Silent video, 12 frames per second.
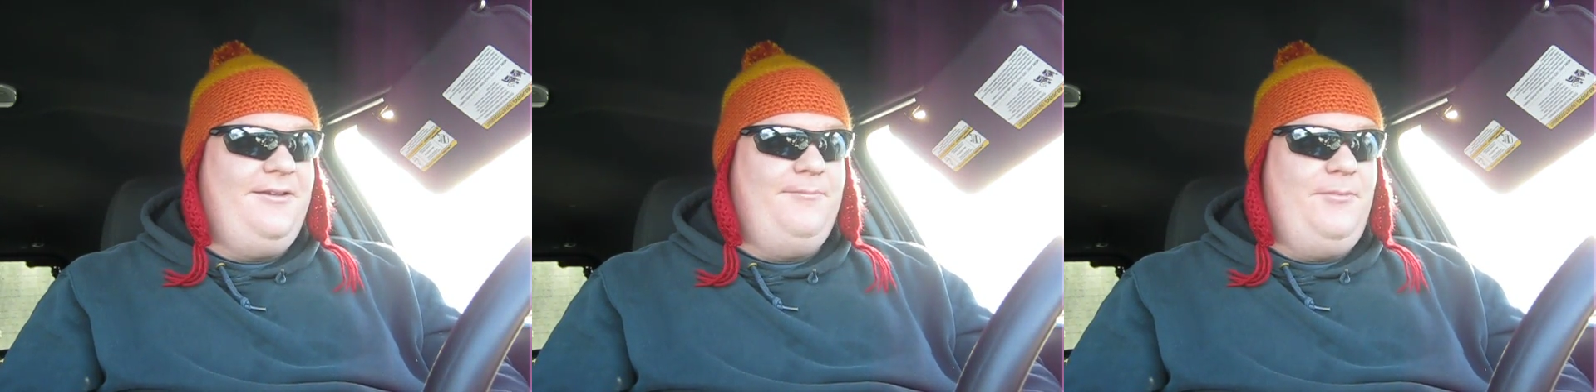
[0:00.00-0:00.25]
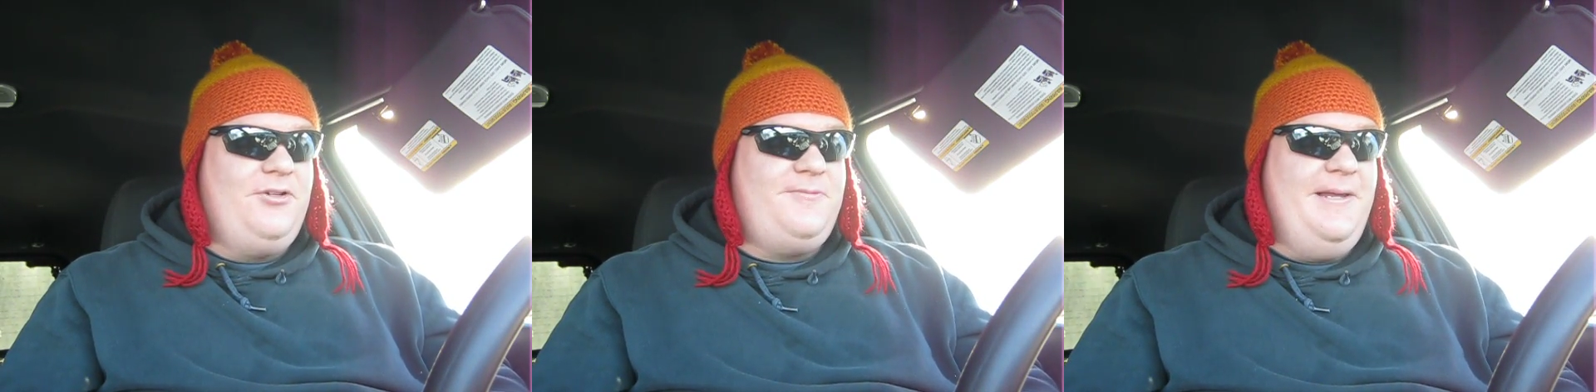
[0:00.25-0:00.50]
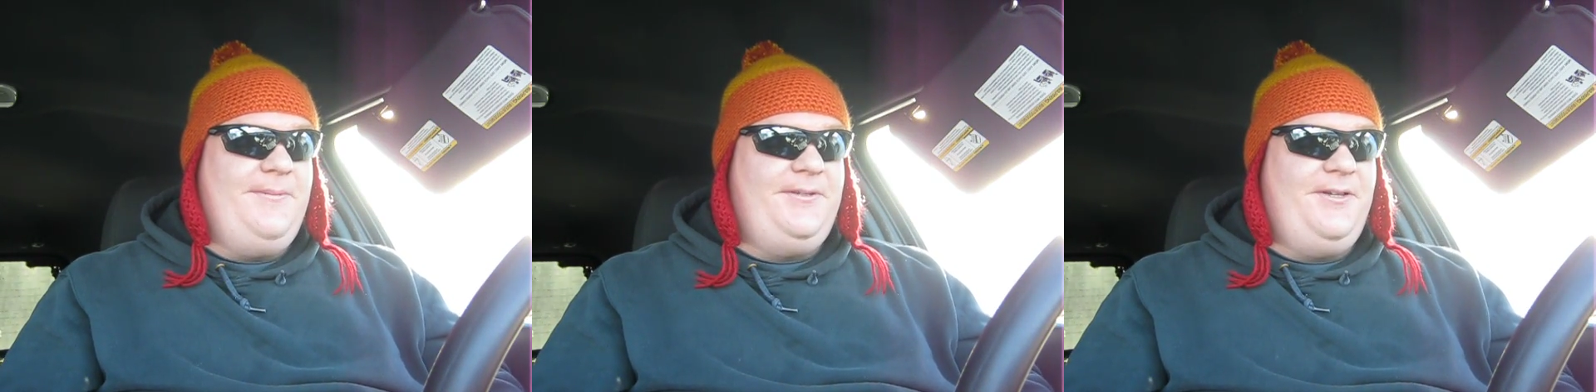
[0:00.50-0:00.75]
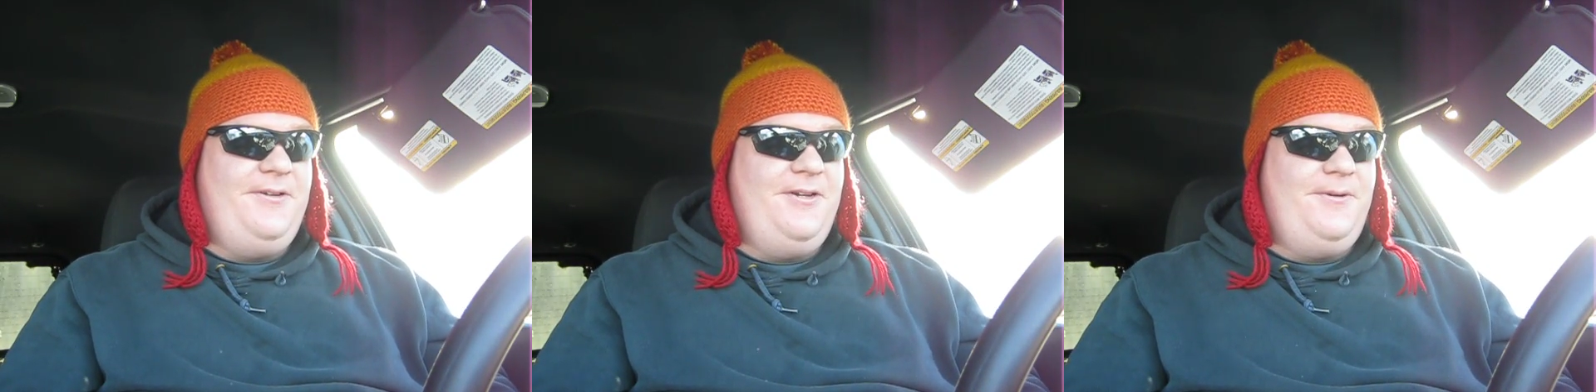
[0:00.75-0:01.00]
most people
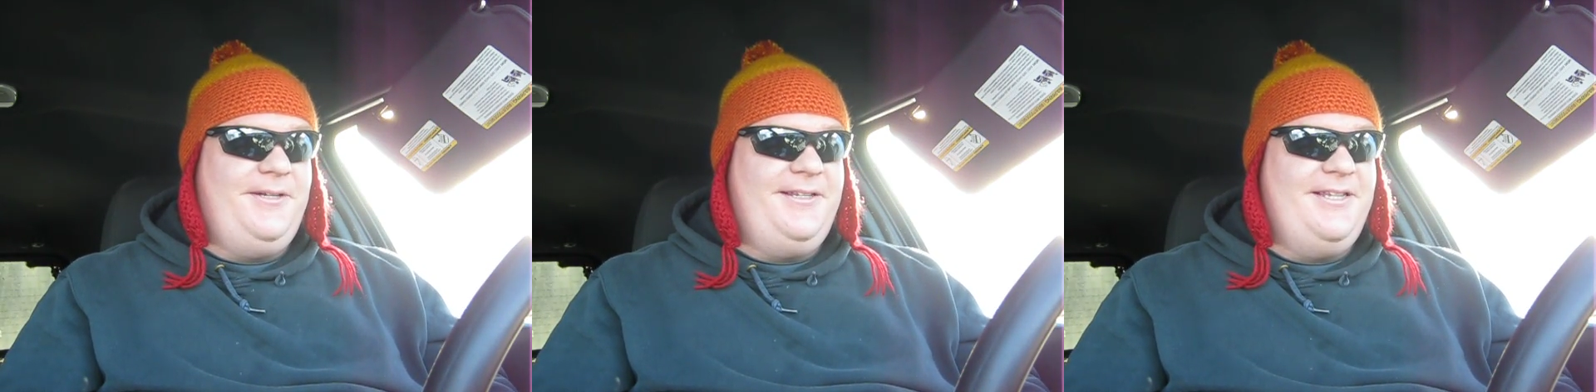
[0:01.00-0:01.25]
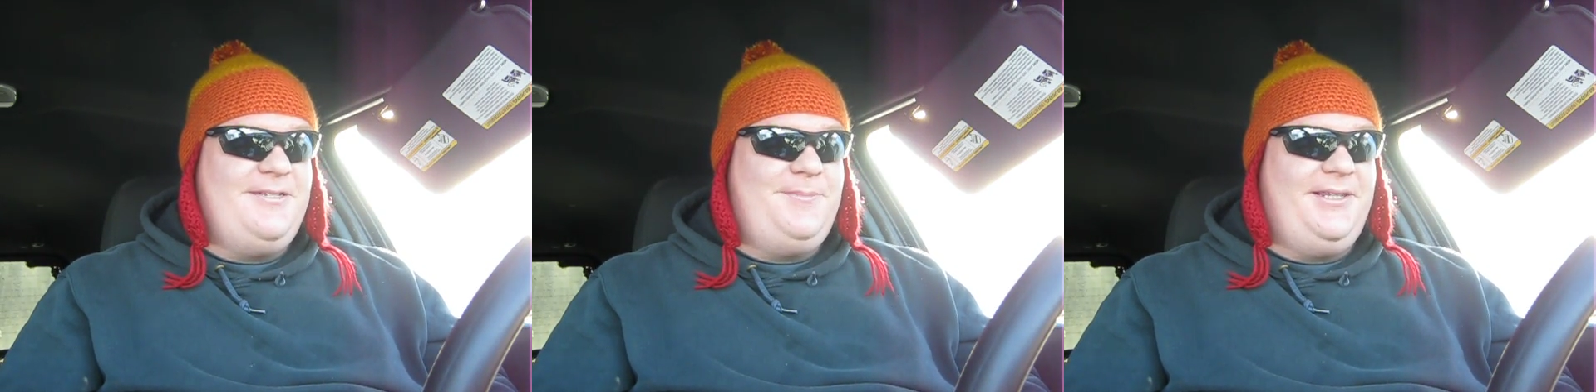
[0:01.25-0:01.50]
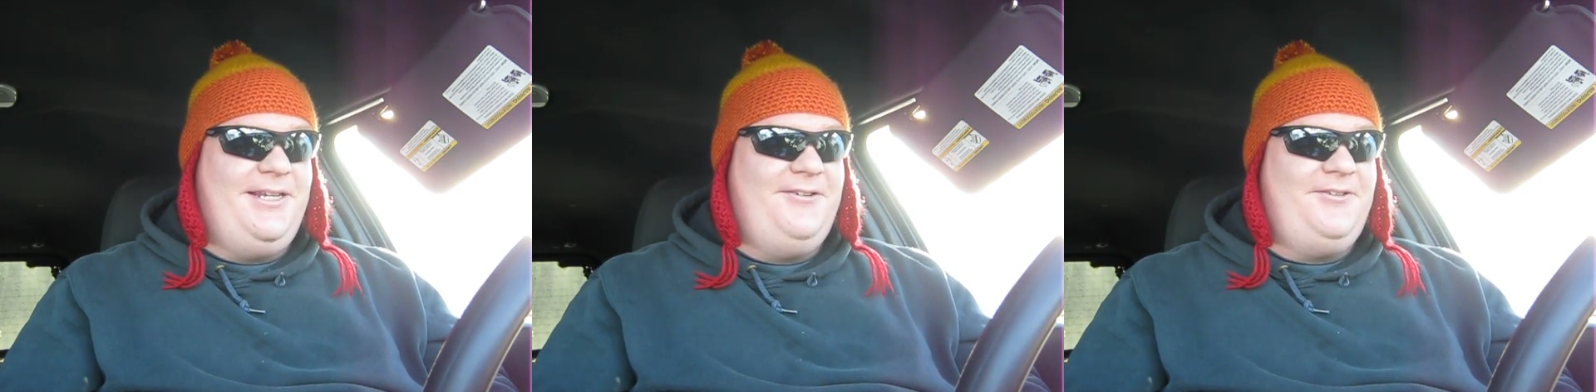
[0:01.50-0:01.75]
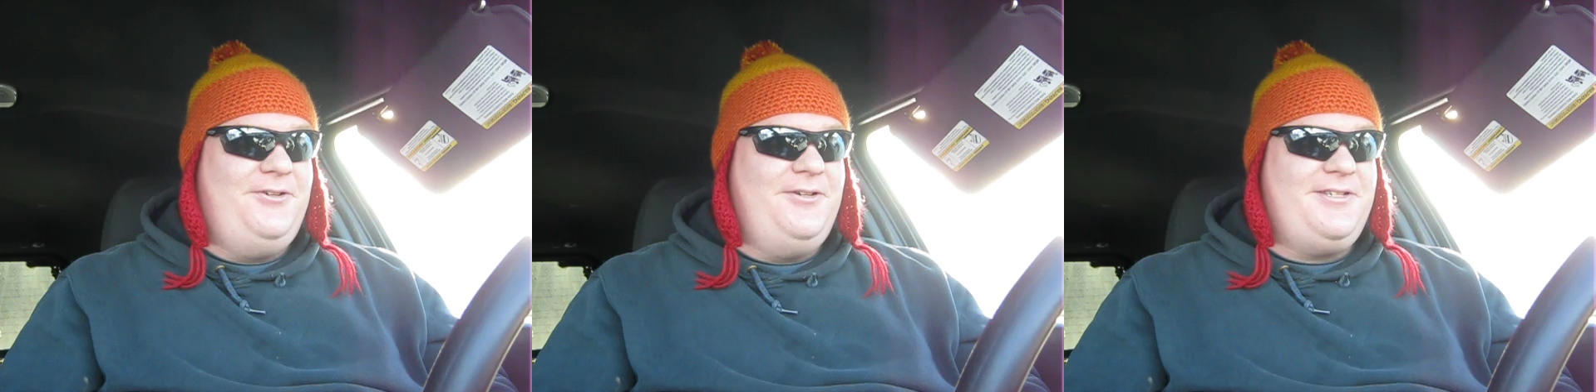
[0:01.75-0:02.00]
don't know what it is, but then
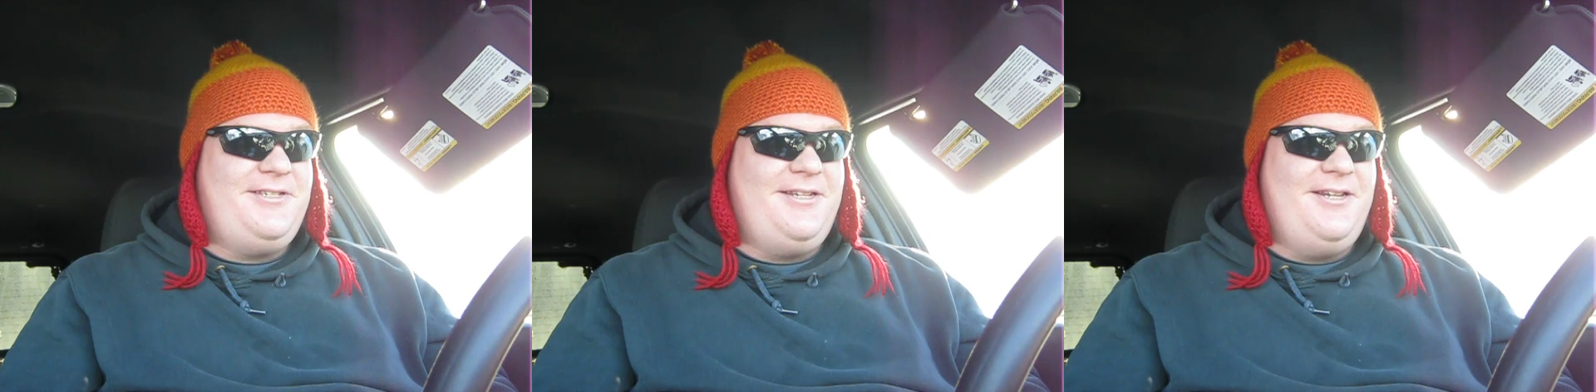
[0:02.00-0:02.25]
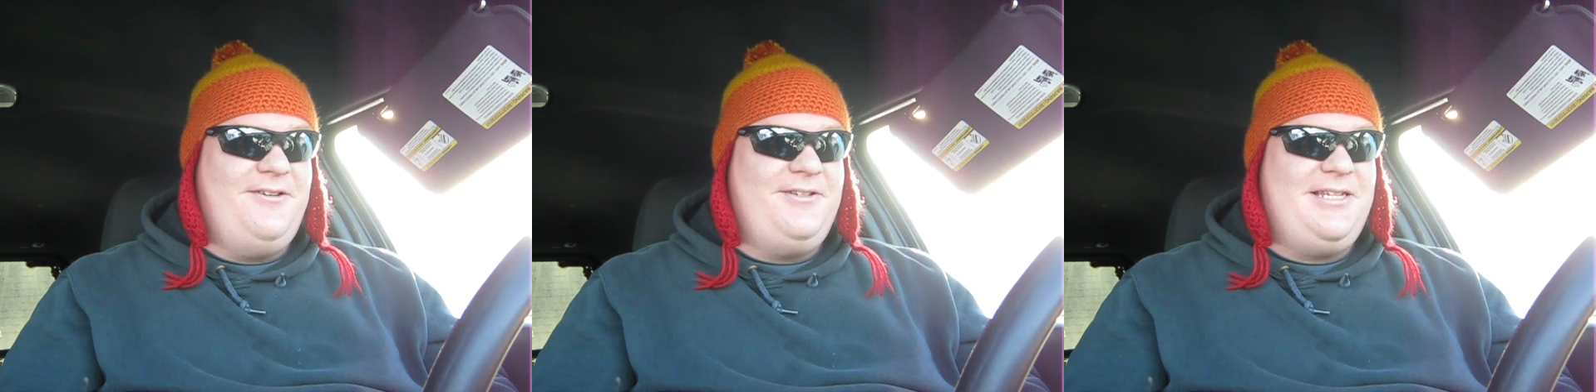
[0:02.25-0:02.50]
of course, you know,